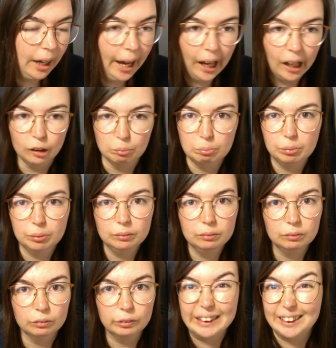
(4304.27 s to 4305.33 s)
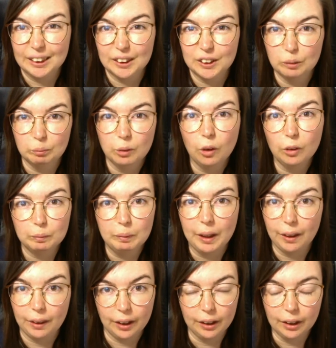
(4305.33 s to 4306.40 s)
help racism not be a
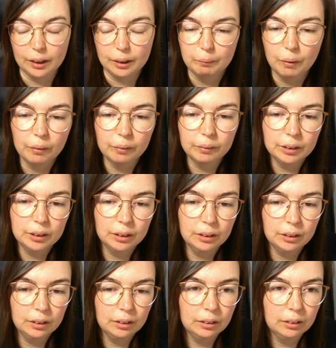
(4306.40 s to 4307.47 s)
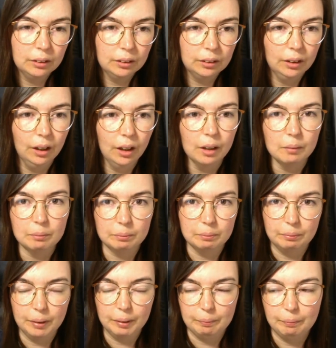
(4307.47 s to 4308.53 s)
thing anymore.
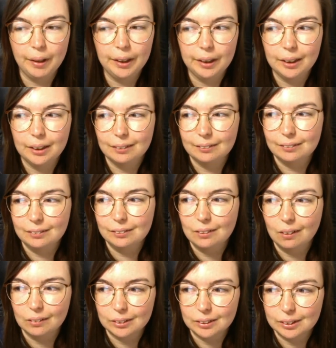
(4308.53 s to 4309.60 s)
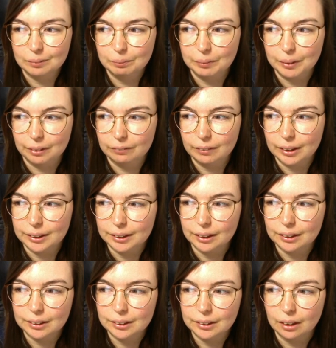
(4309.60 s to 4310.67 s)
But by not being
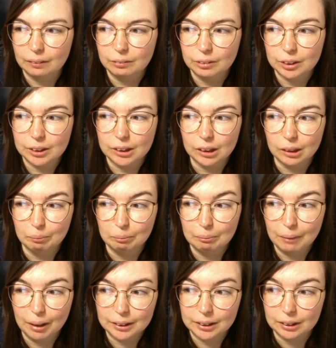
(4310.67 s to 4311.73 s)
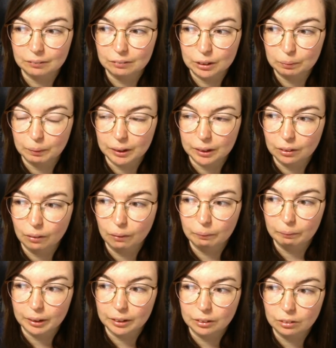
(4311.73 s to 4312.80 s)
racist, I've just seen a massive spider. Oh
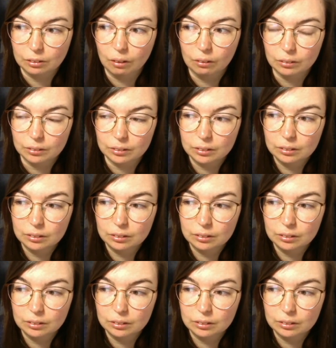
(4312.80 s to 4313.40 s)
my god.